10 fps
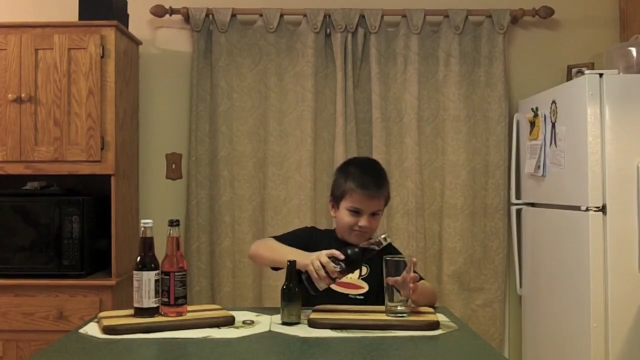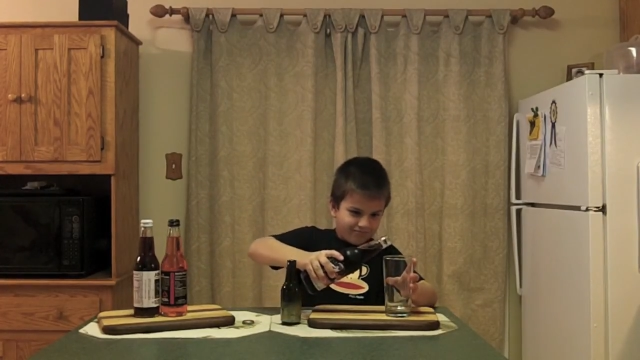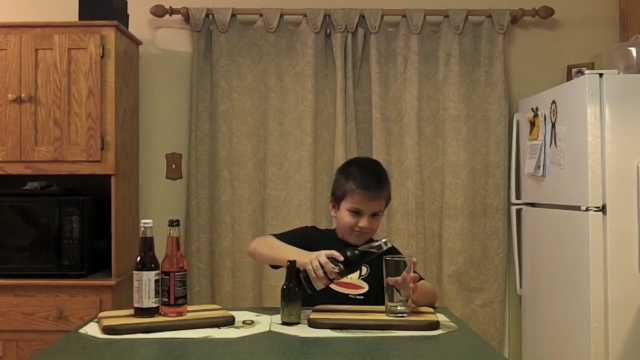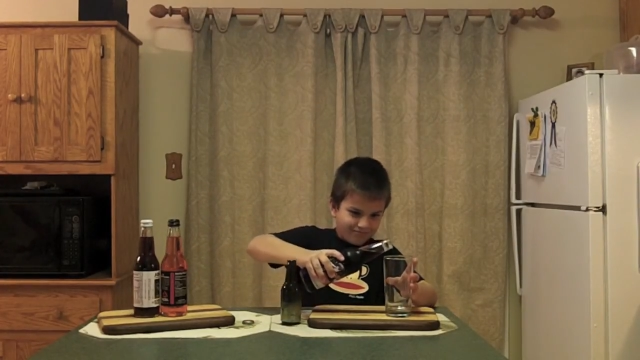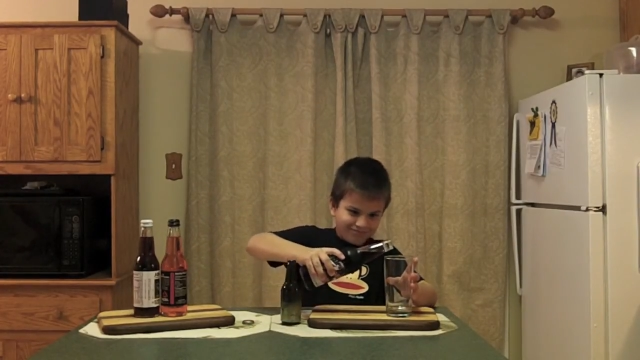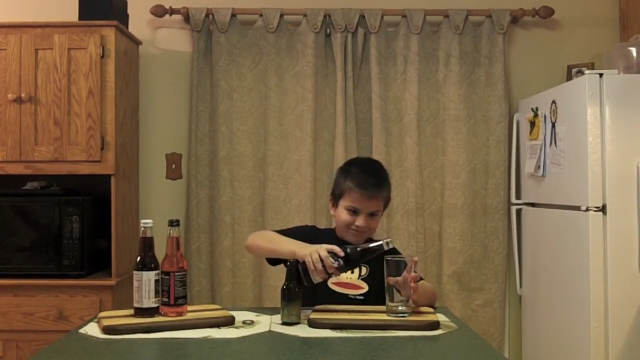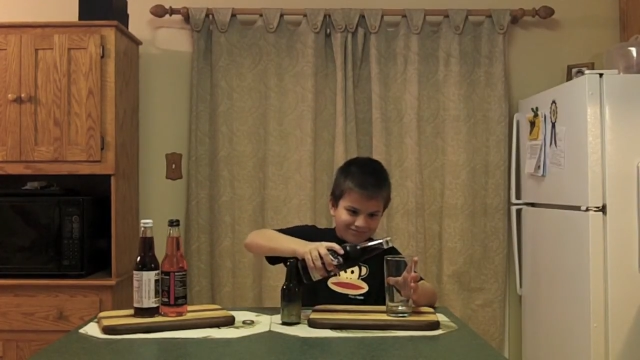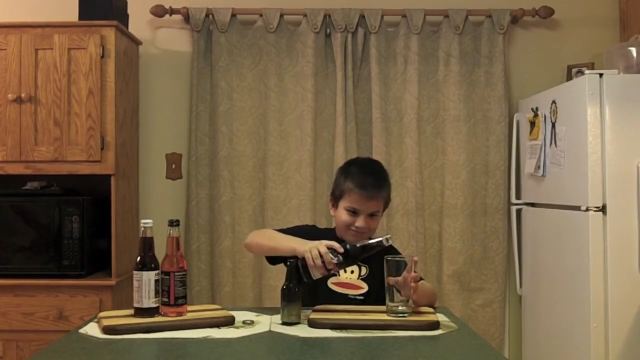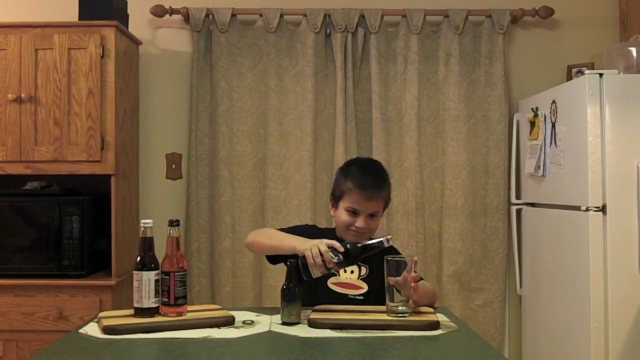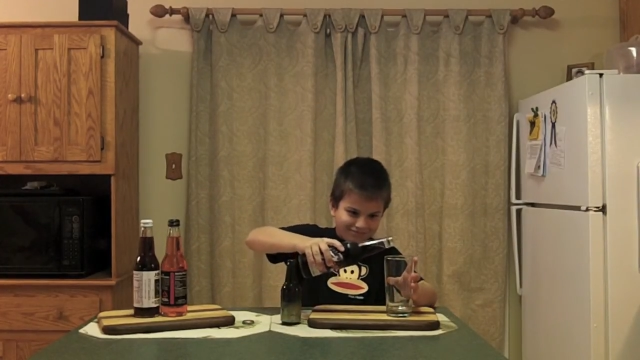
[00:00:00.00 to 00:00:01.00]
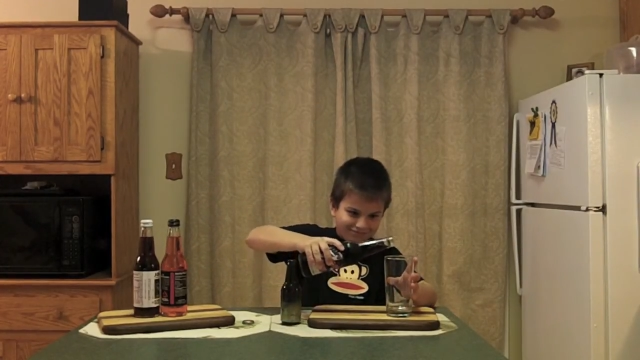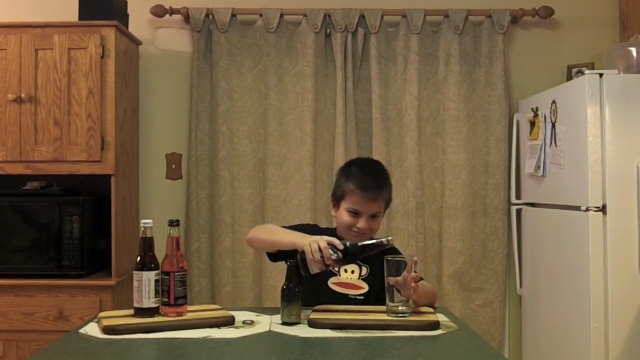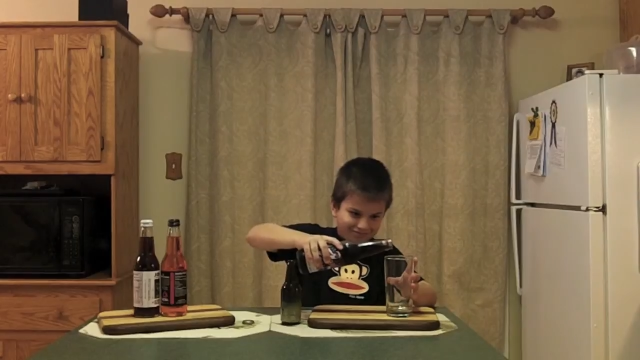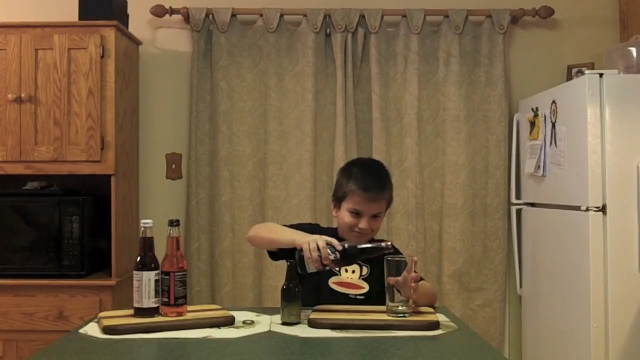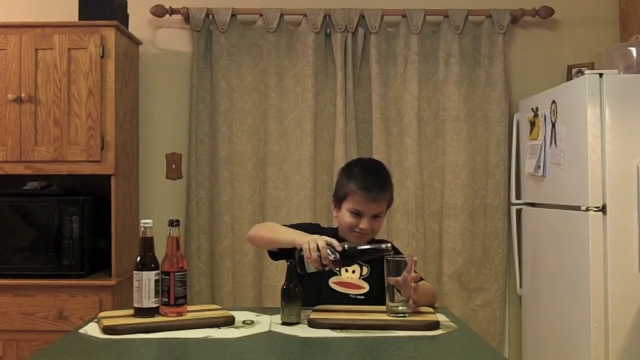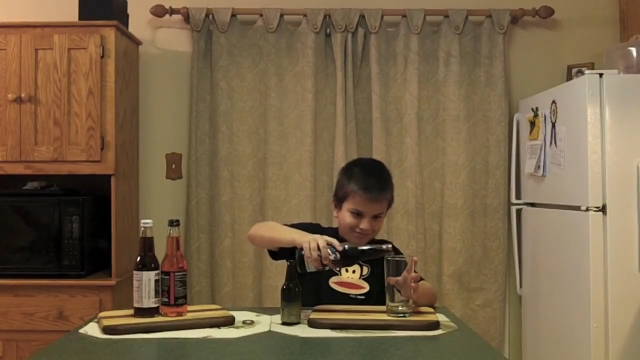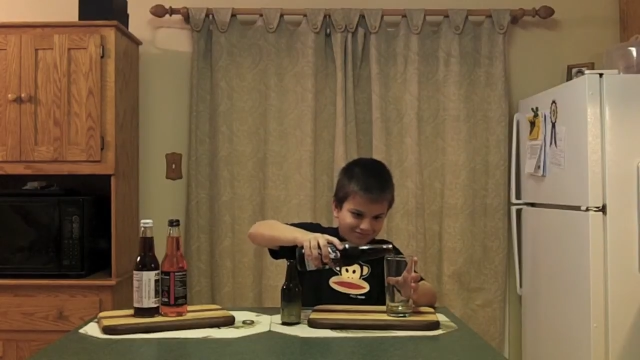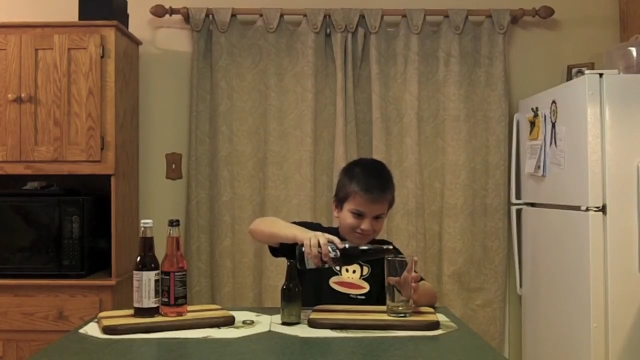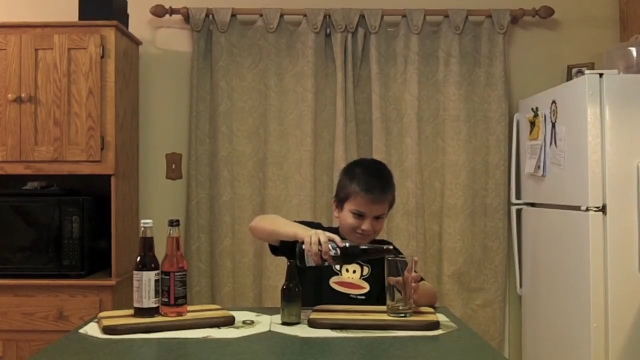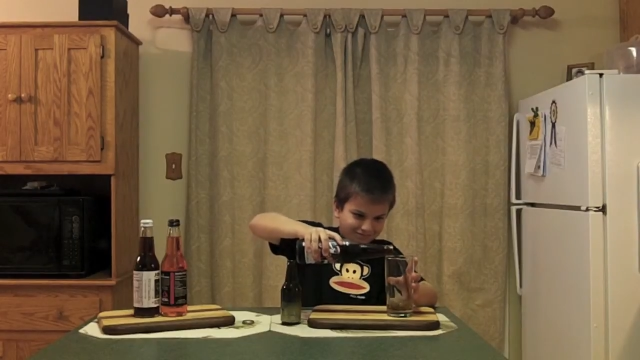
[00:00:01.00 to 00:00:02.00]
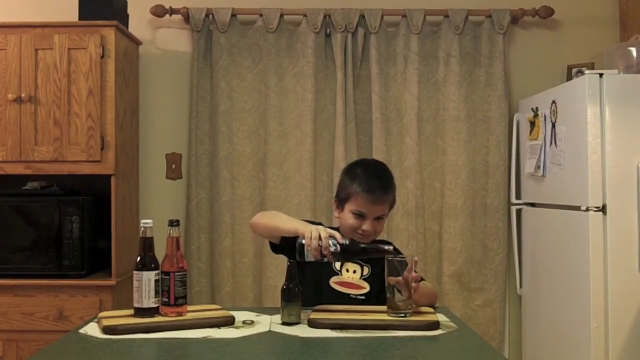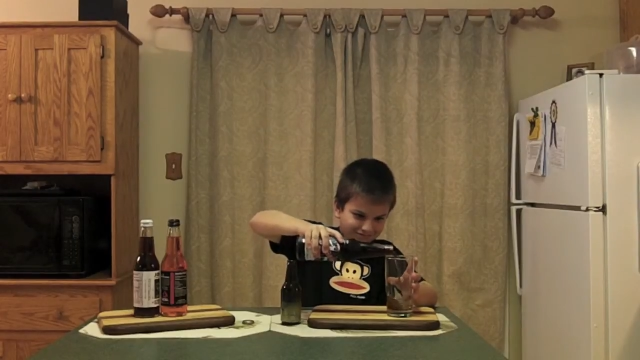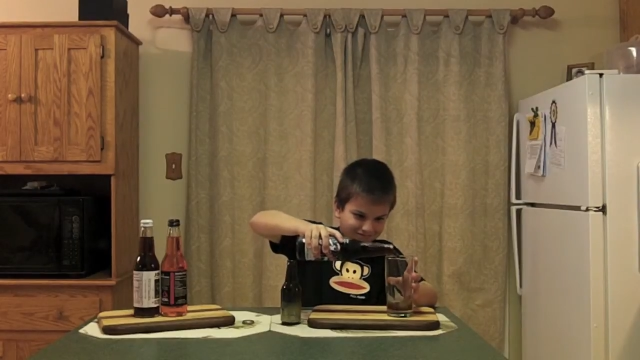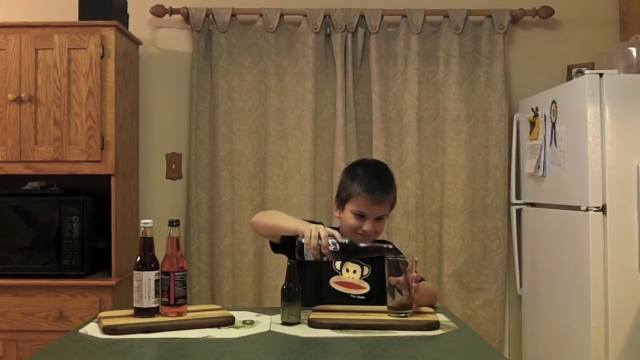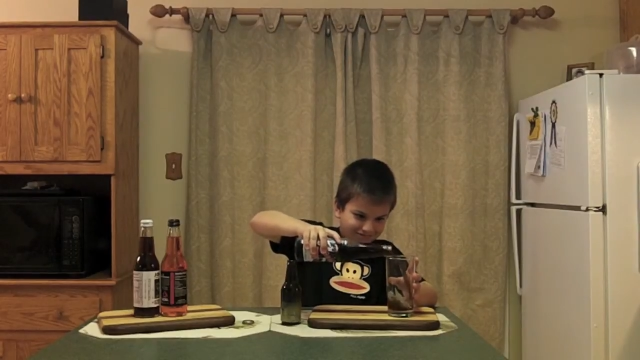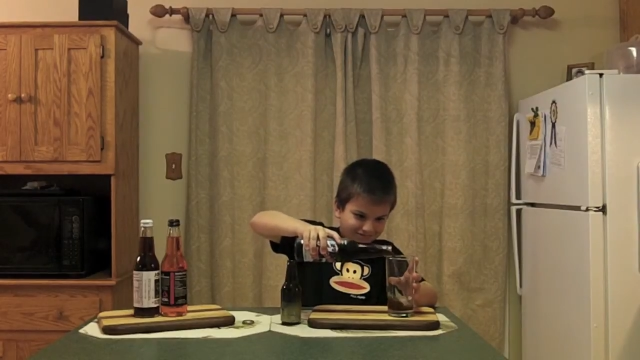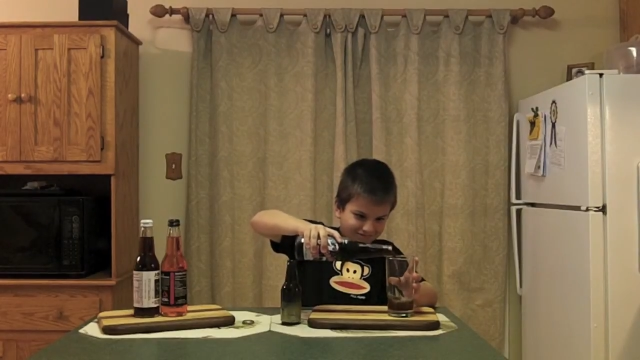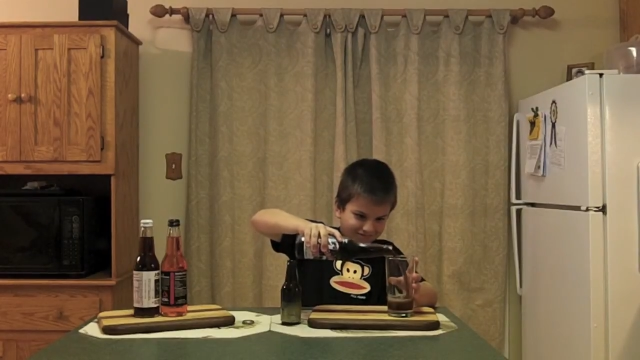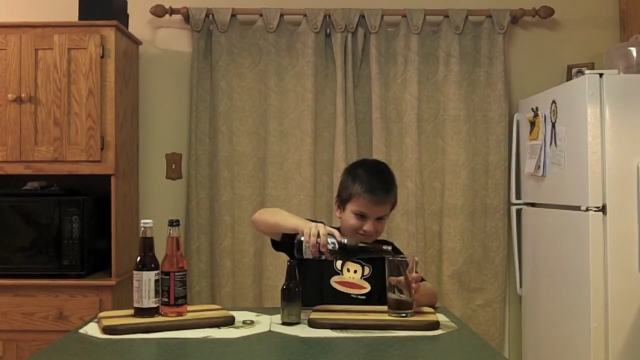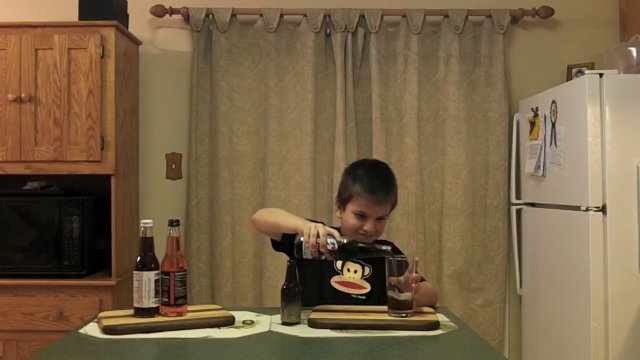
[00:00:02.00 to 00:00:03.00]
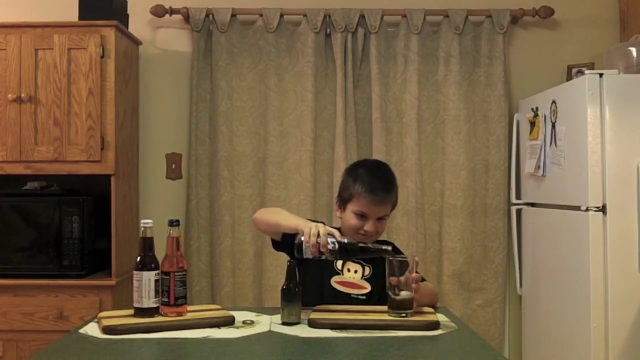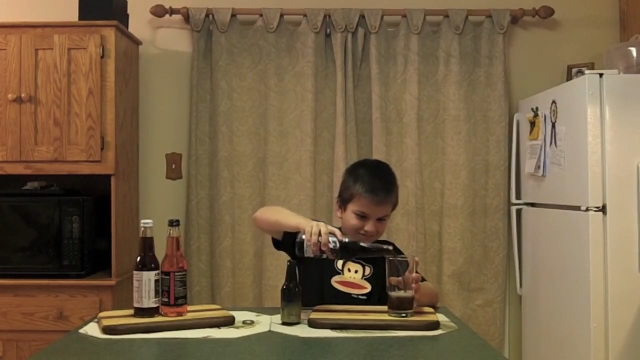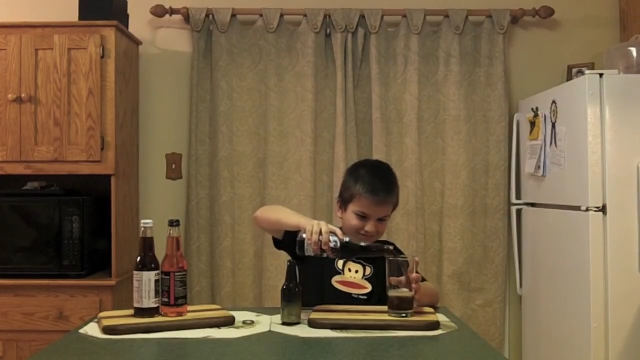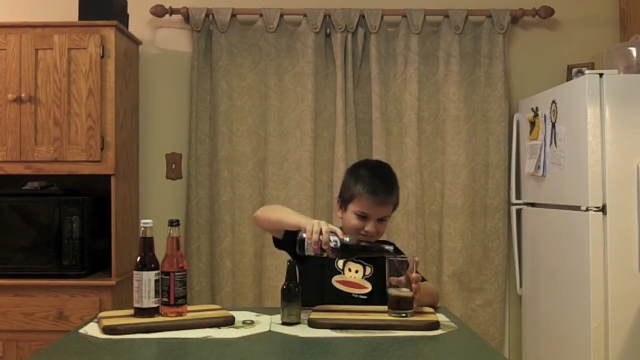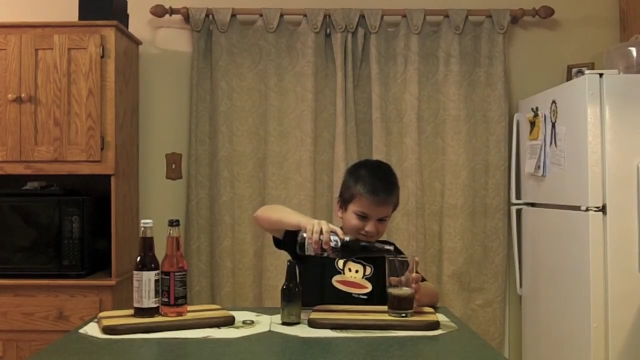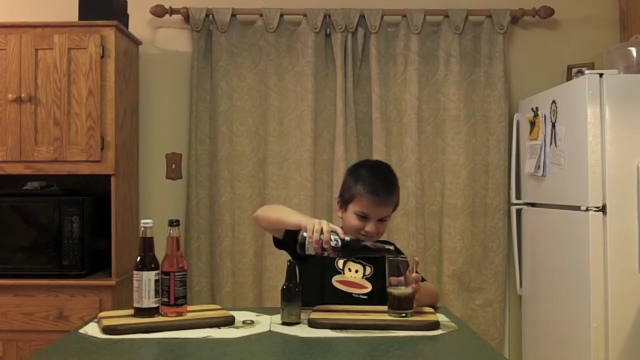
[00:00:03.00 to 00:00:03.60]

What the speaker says: (no one is talking)